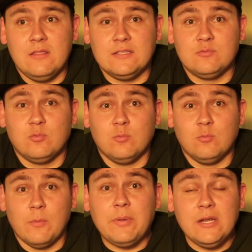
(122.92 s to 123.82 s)
that's
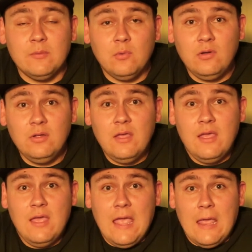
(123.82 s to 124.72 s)
repeatable
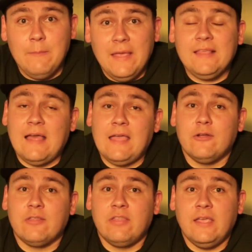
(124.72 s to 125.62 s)
and make that
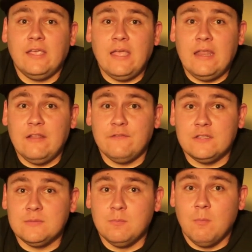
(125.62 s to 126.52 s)
your thing. And if
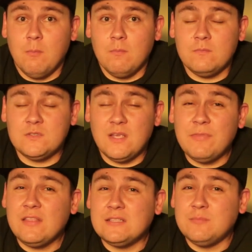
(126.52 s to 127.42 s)
it's
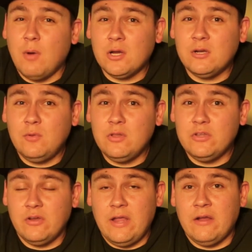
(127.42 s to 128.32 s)
something that's marketable
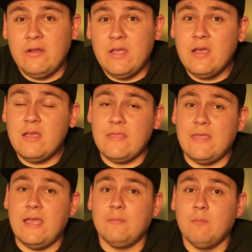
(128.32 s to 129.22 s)
in your area
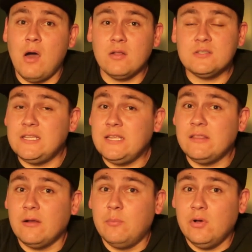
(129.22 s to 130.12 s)
that models need
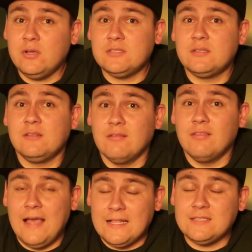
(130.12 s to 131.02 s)
in their books,
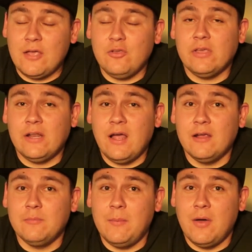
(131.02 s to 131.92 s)
that's how you'll get
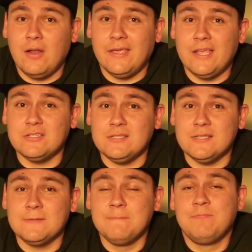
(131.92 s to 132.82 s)
hired by modeling agencies.